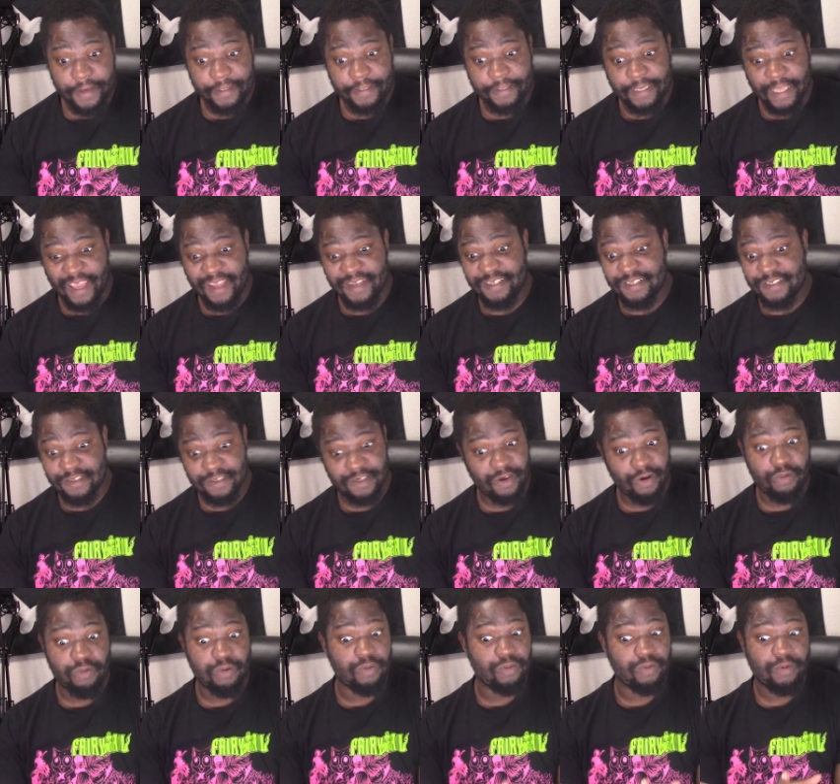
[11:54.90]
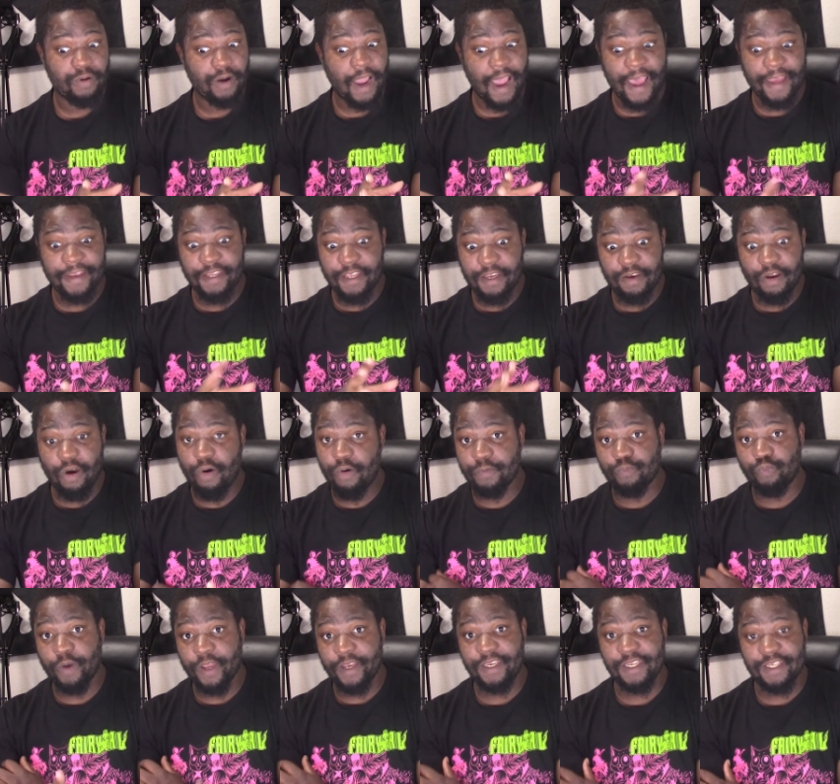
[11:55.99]
That's new. I didn't know
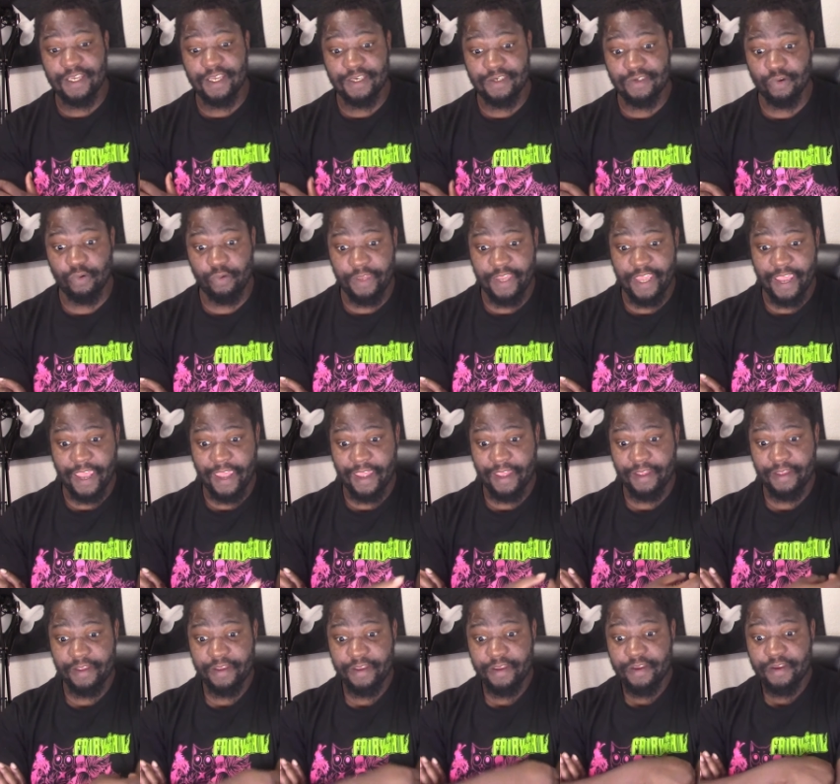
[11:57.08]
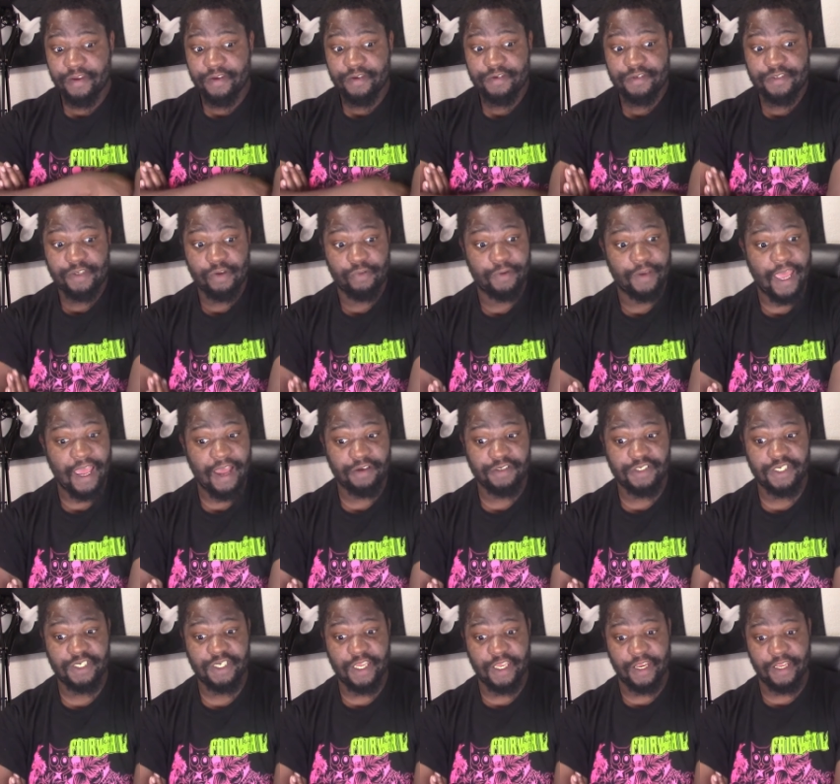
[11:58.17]
Wendy could do that. So now
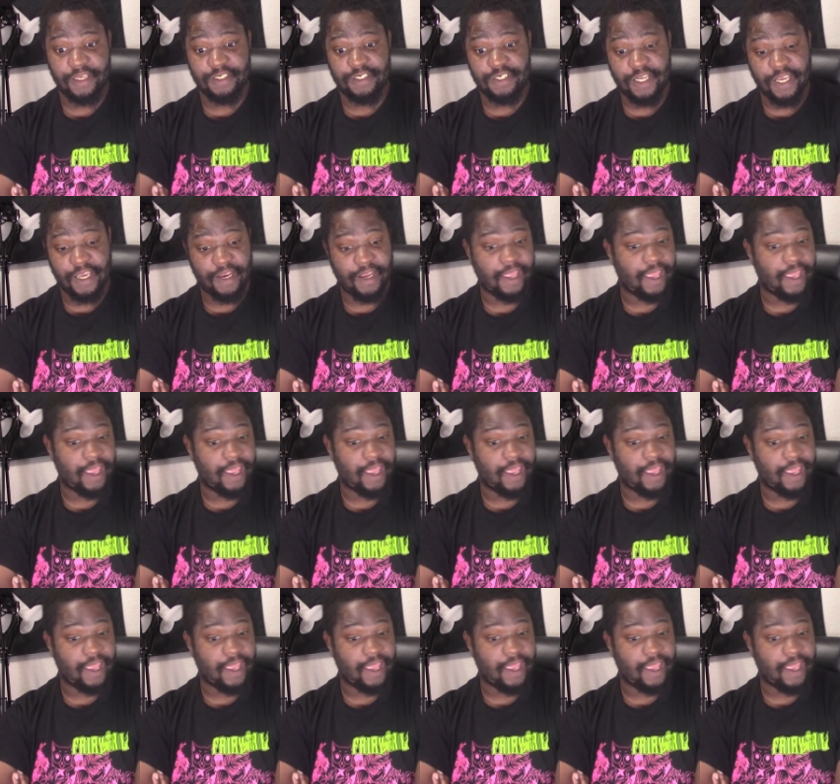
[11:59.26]
she can enchant